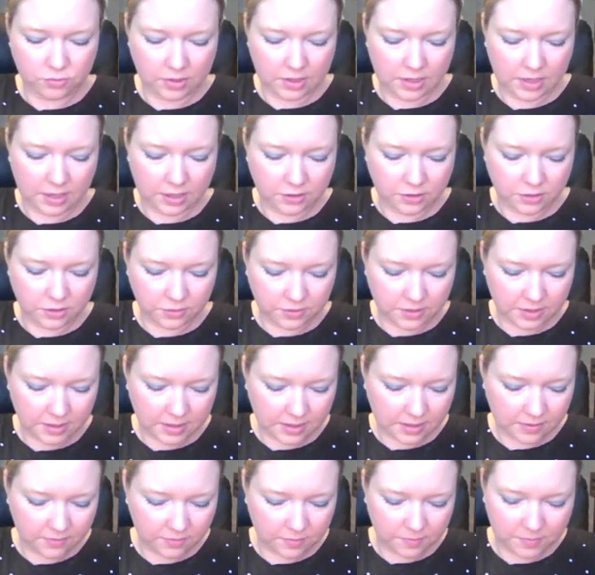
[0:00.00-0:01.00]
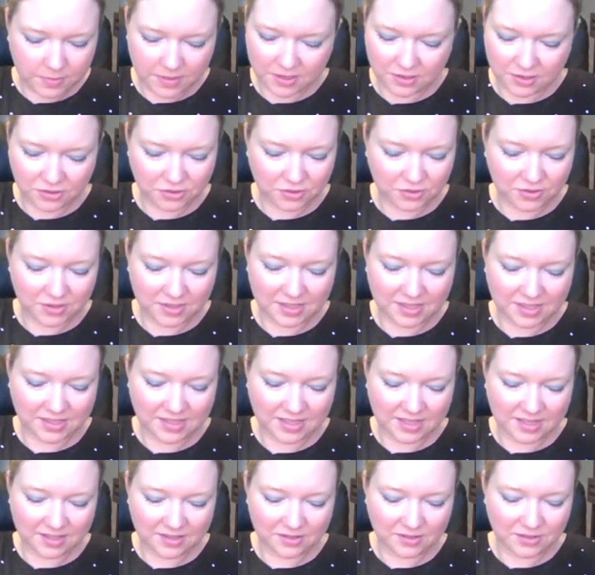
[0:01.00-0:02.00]
And I don't think I have a picture of this
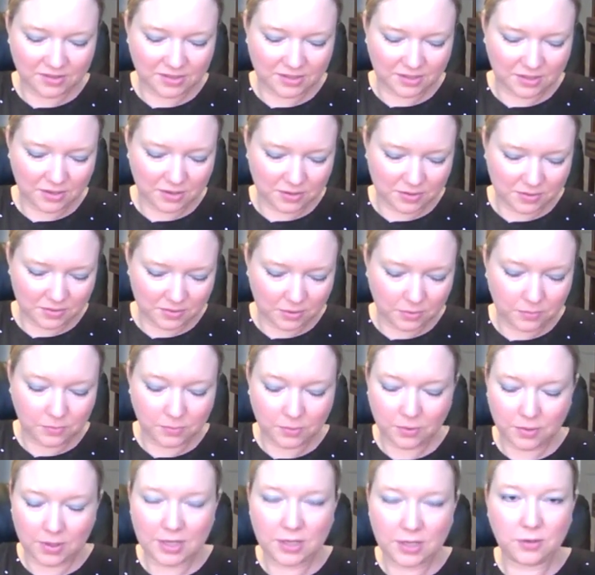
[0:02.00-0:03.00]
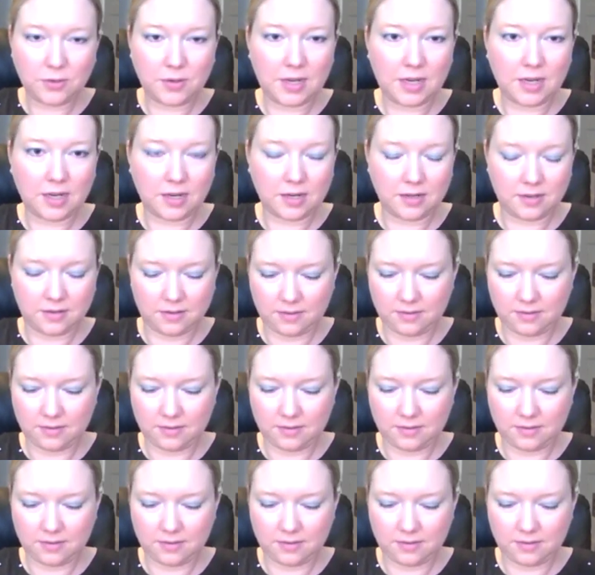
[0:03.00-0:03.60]
either. So, oh, no, I do. Hang on.